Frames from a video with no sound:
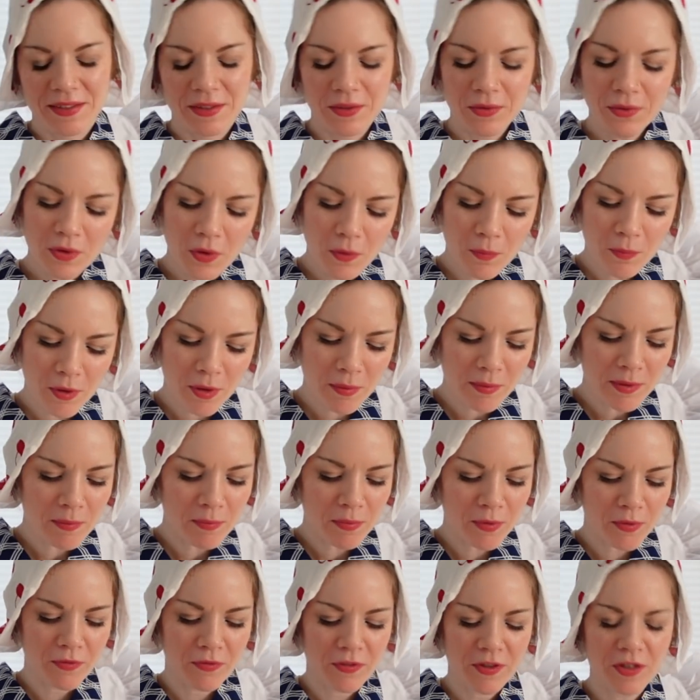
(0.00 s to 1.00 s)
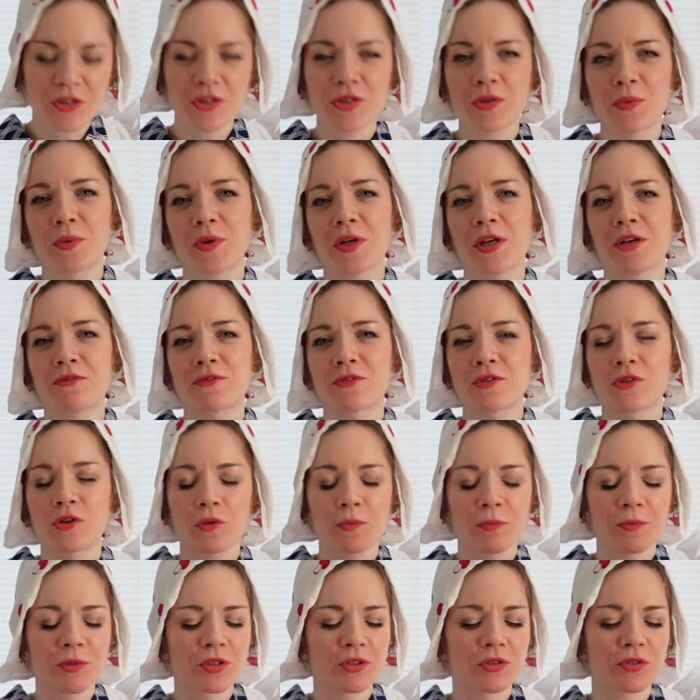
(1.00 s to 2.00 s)
you know, probably a professional would have
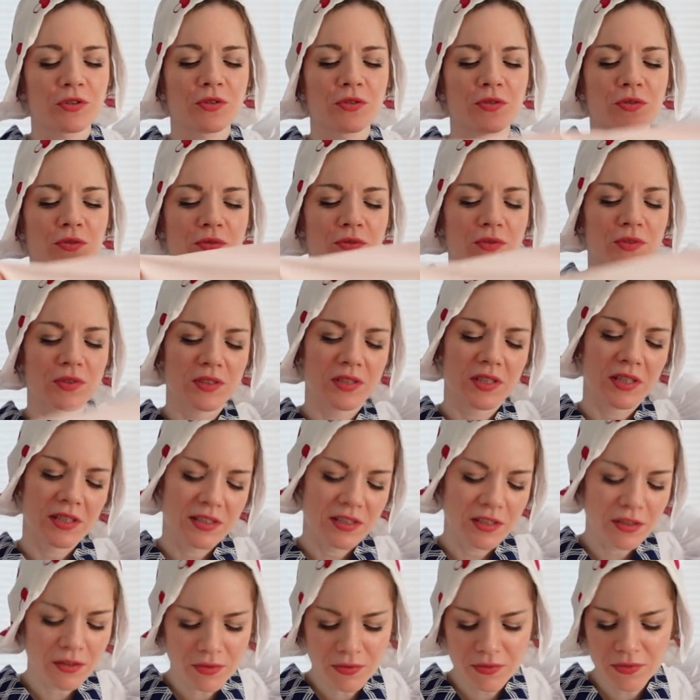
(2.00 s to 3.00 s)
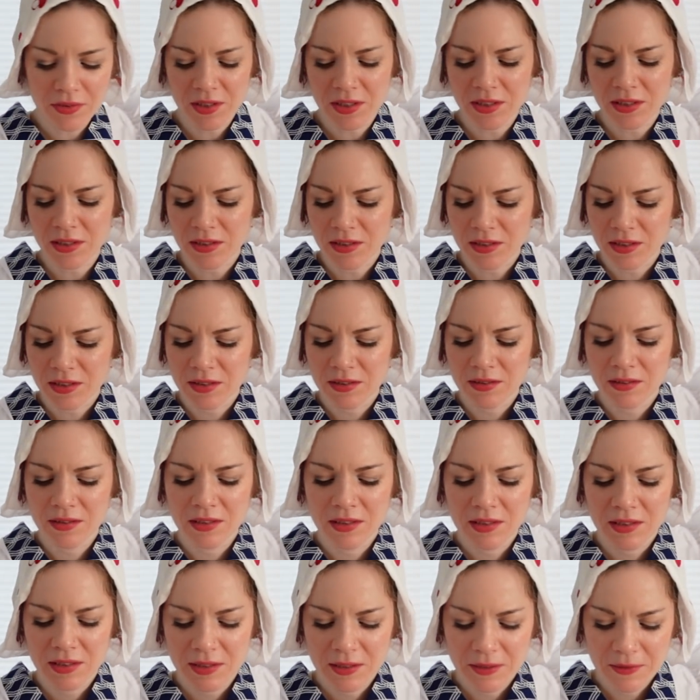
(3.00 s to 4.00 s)
told me to use a different
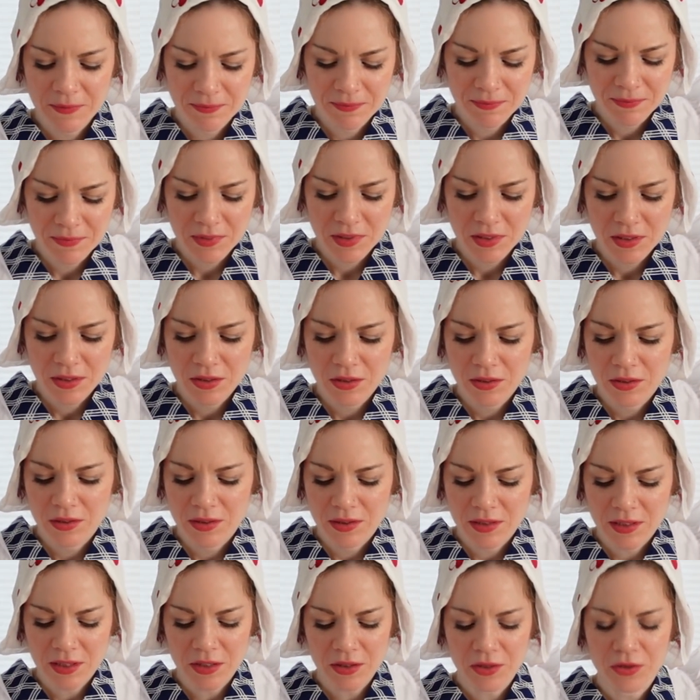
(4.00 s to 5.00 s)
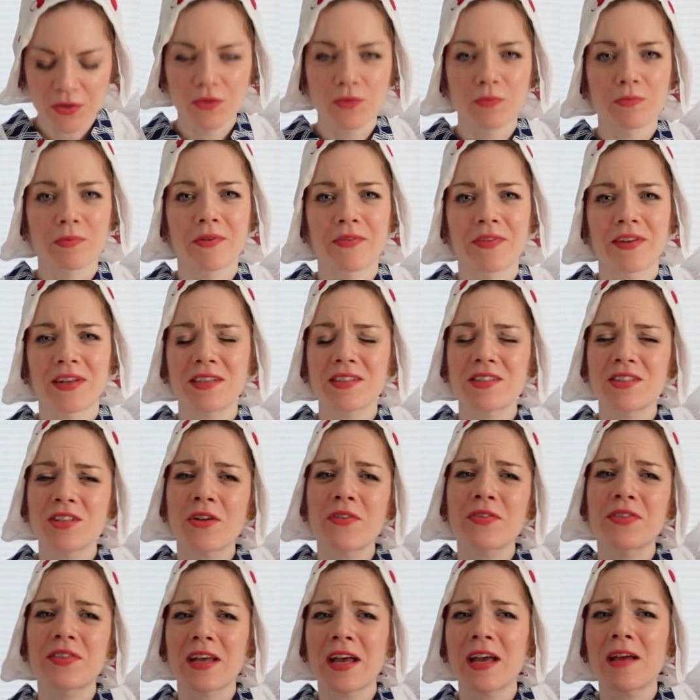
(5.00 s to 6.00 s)
nagajuban that is
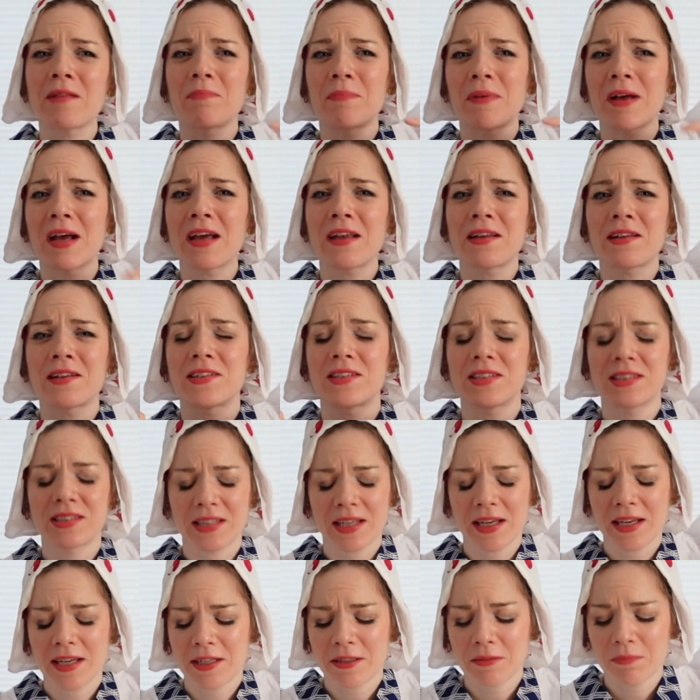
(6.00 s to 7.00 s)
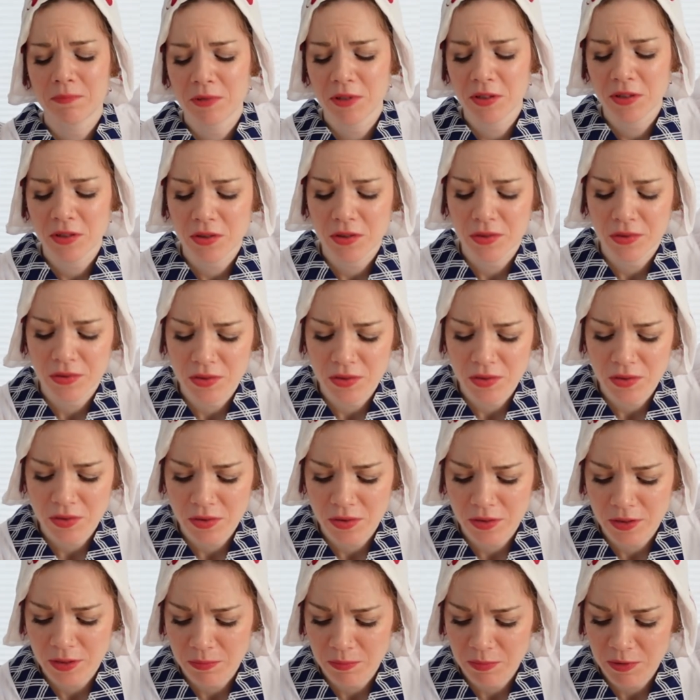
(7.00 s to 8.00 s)
not that badly stained, because it's
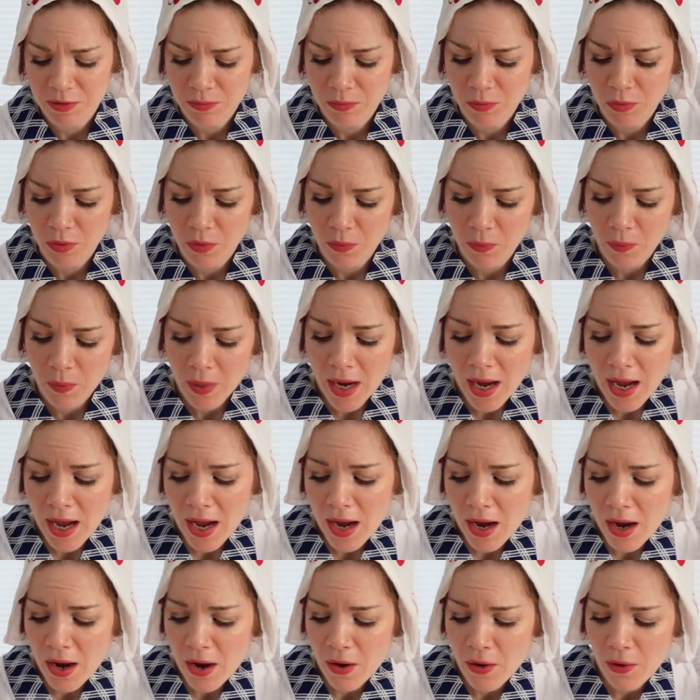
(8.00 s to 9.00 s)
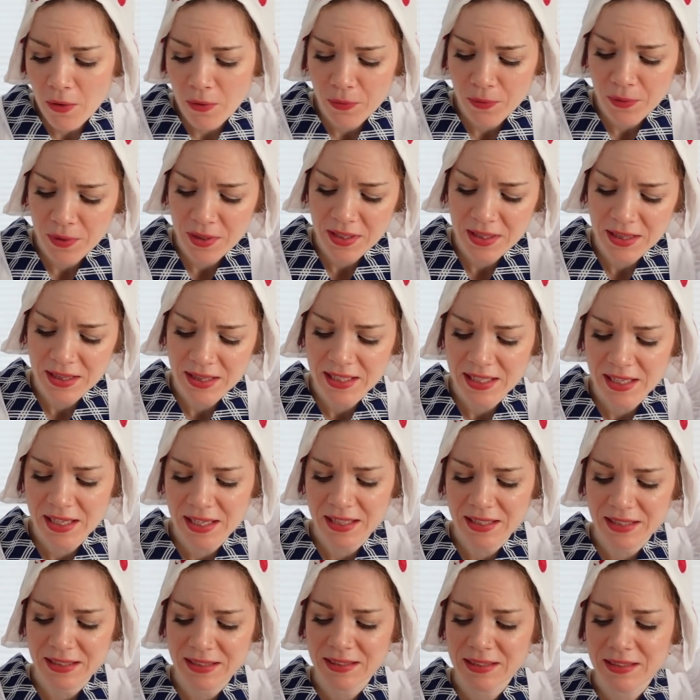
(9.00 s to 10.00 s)
gonna be more wow in the
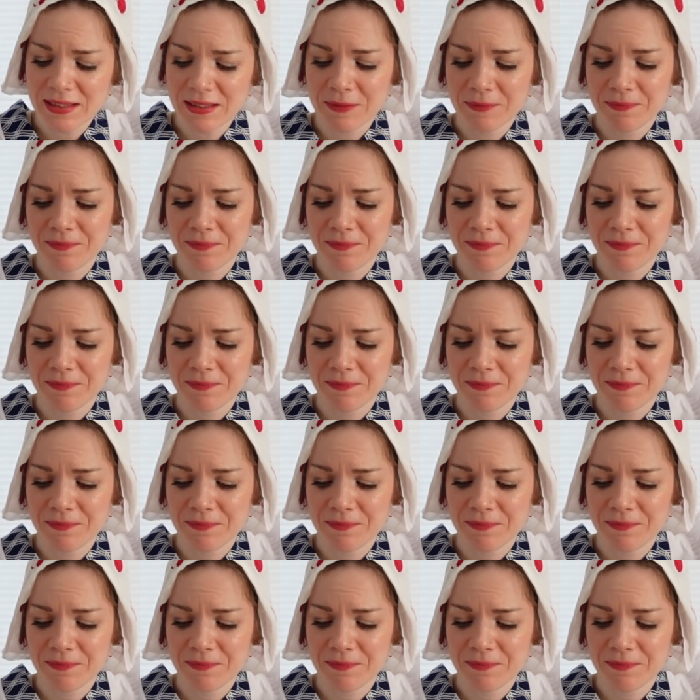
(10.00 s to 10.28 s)
end.